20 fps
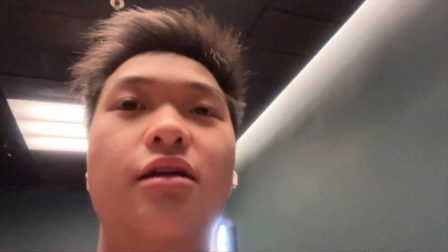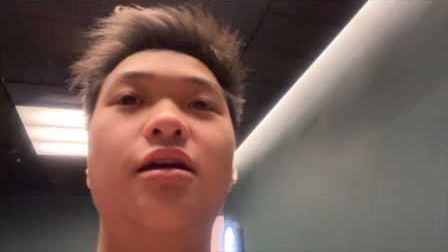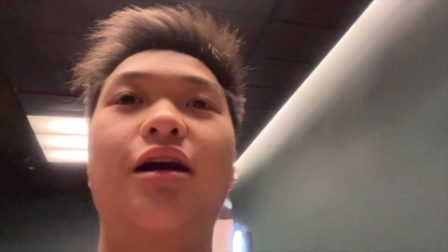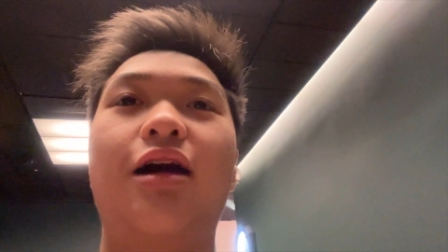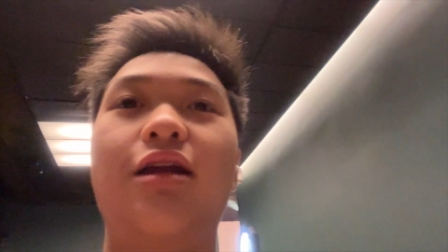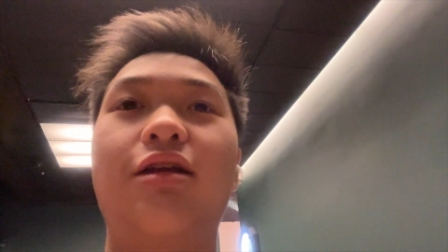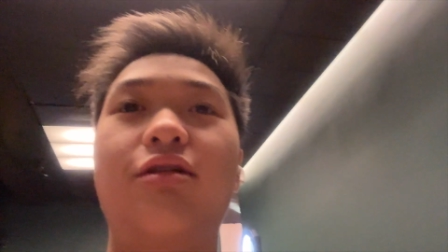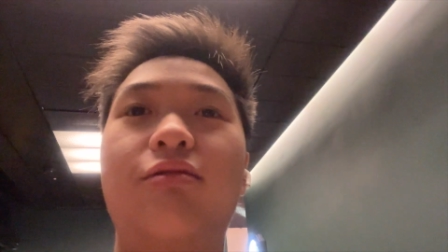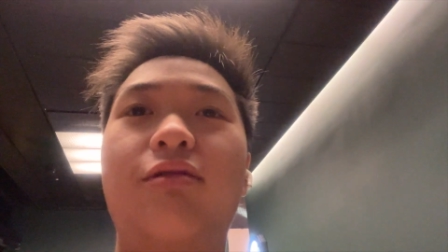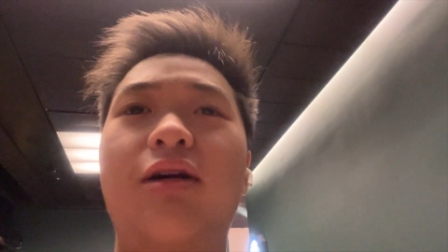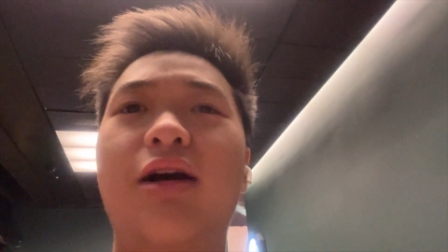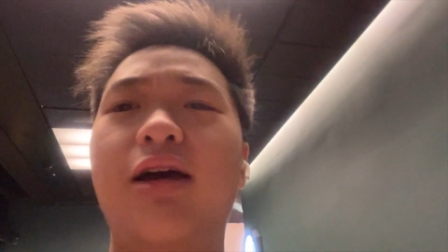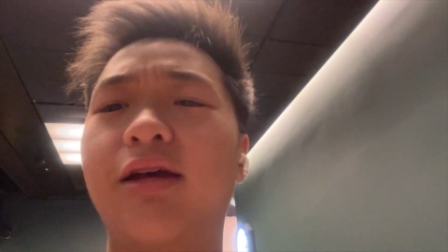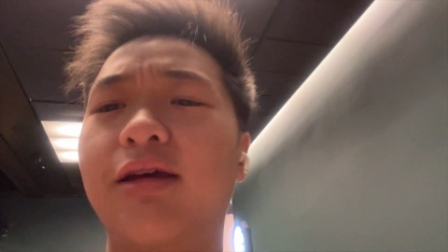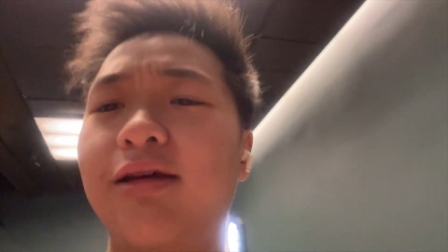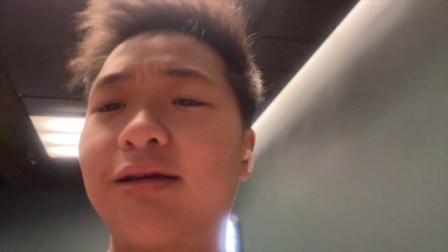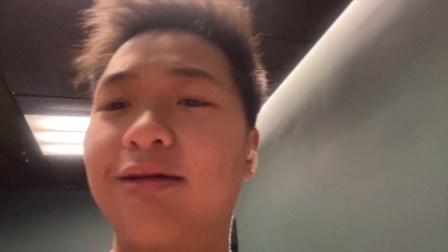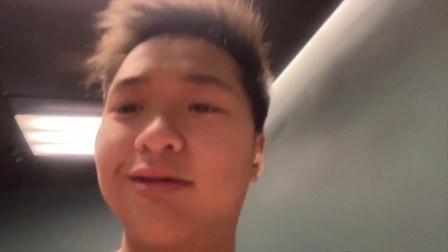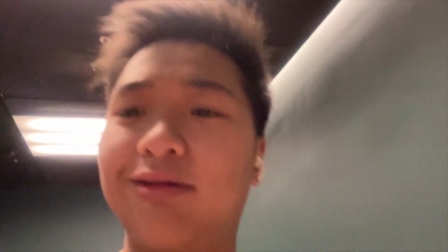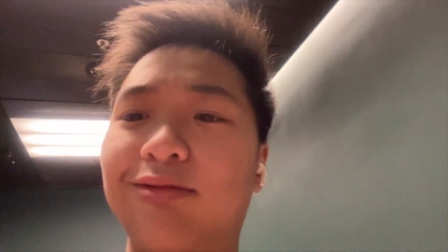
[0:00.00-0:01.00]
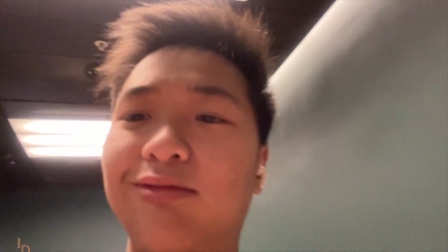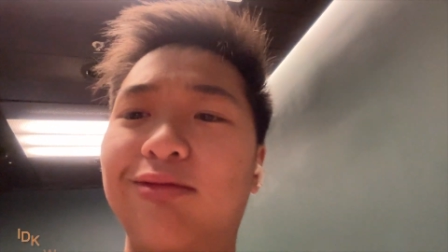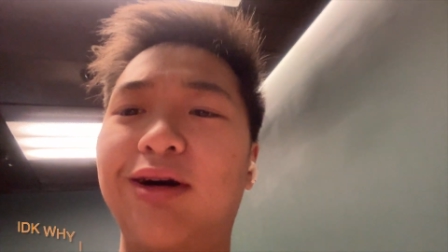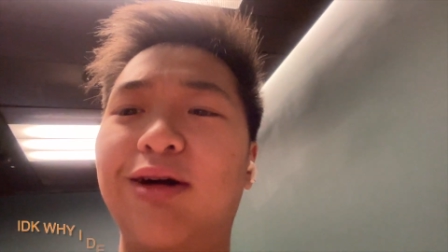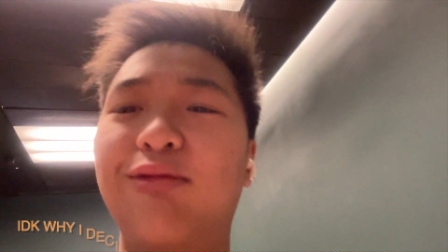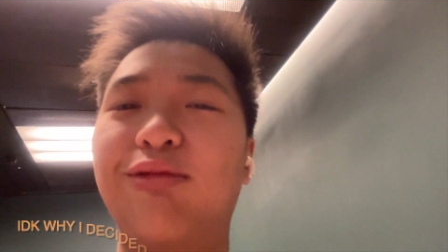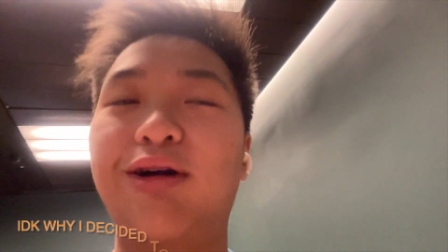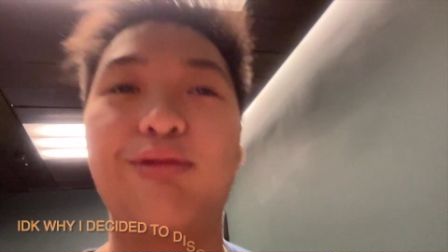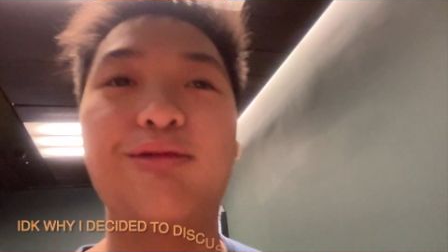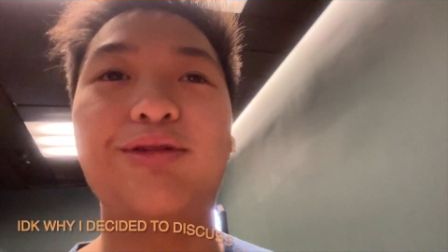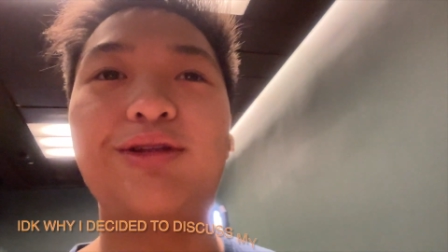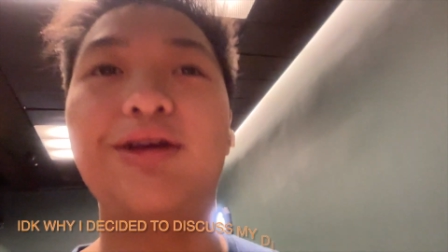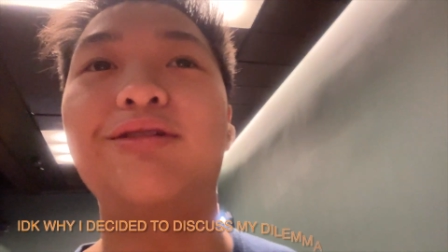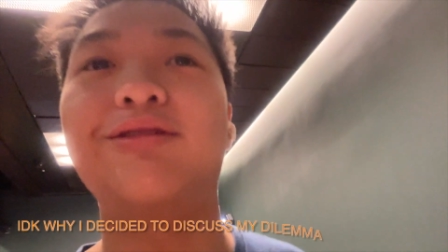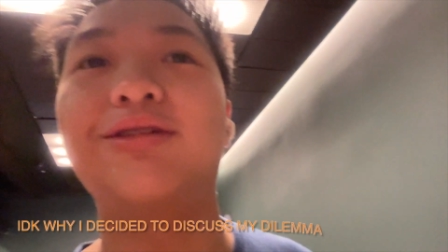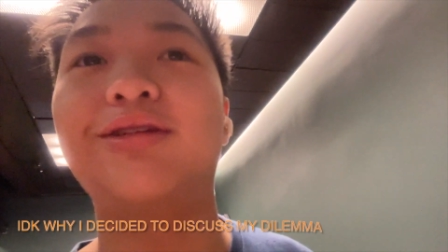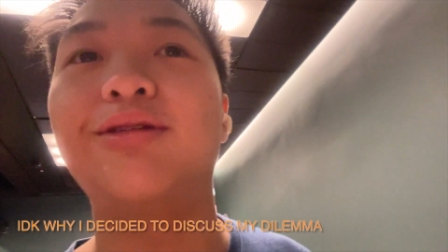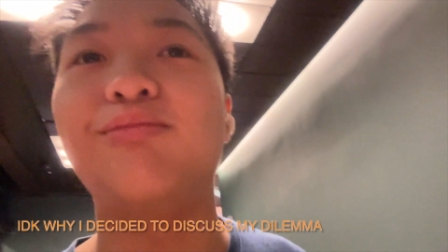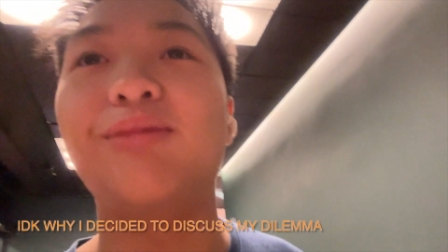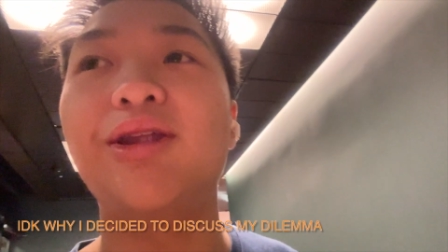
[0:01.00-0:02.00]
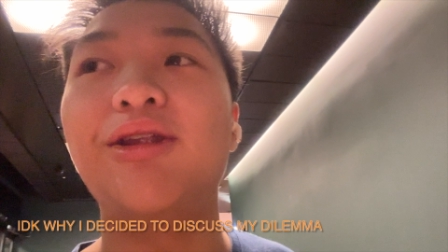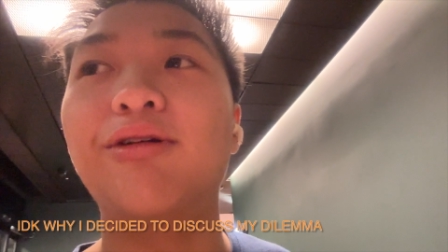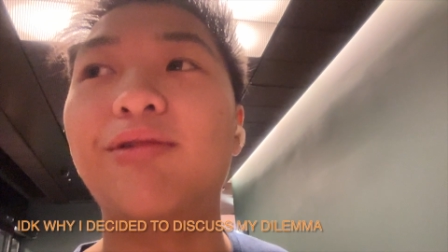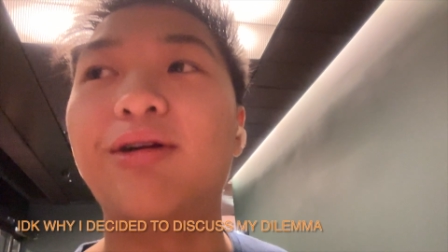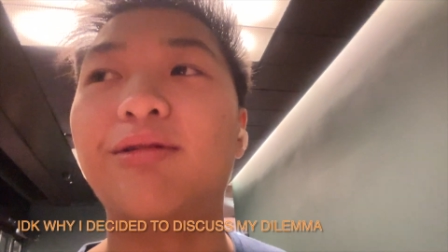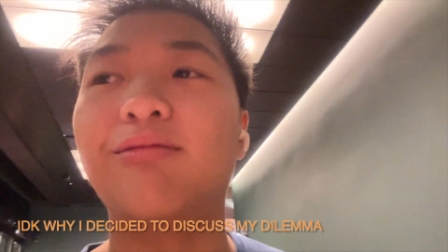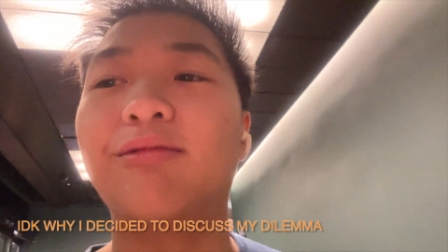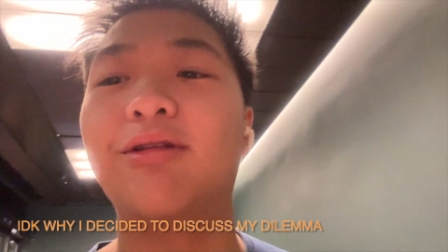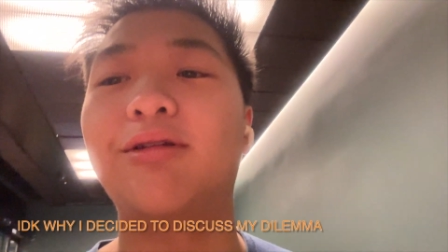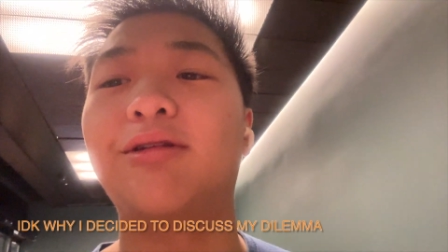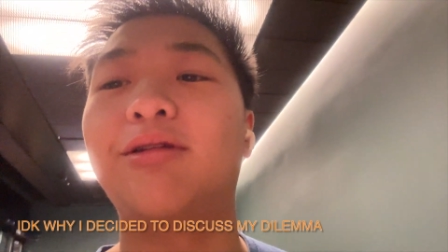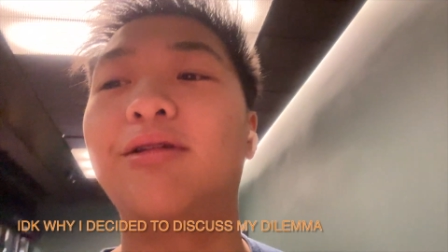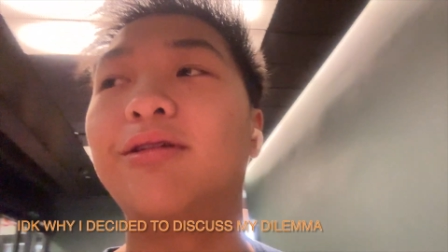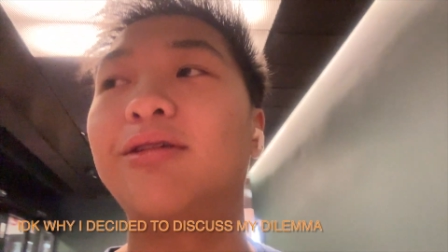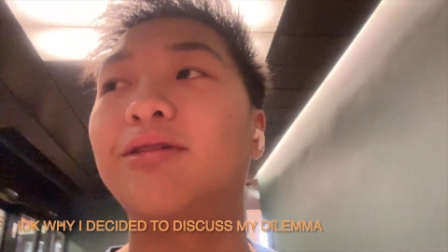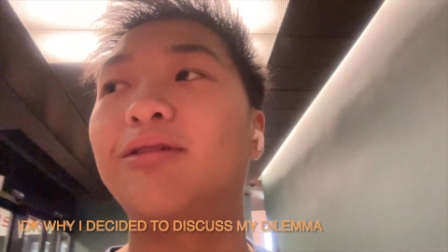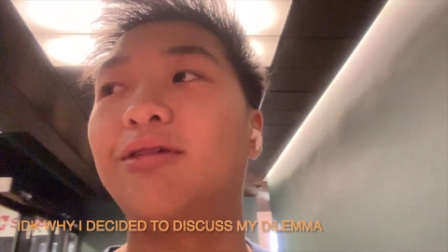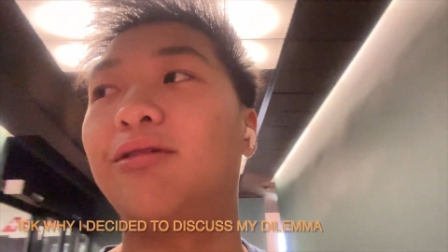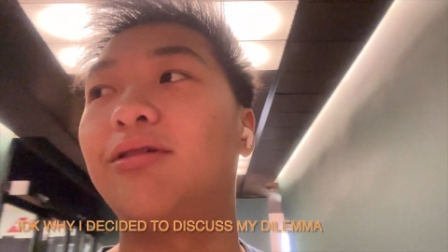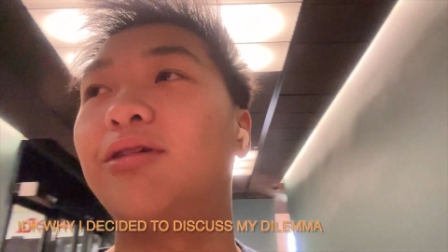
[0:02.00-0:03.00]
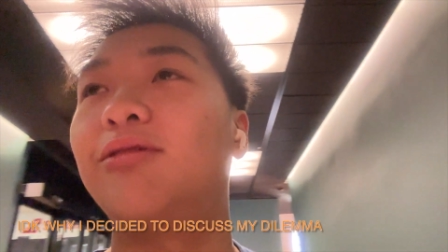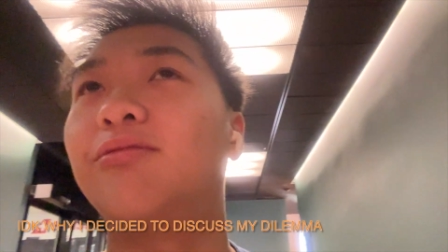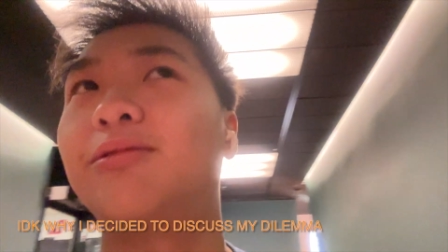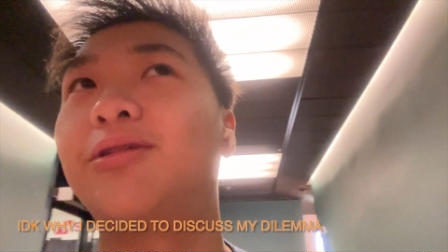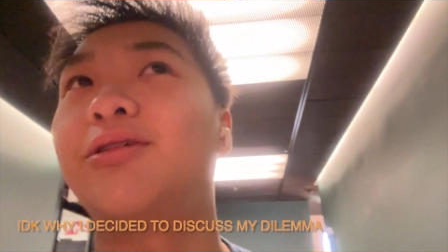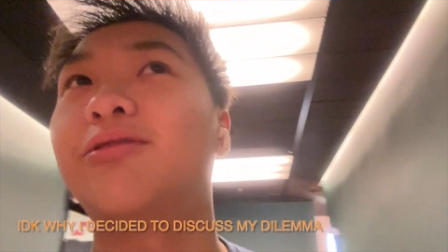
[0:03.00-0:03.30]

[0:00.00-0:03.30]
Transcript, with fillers: I don't know why. Why why would you go to the middle one when you would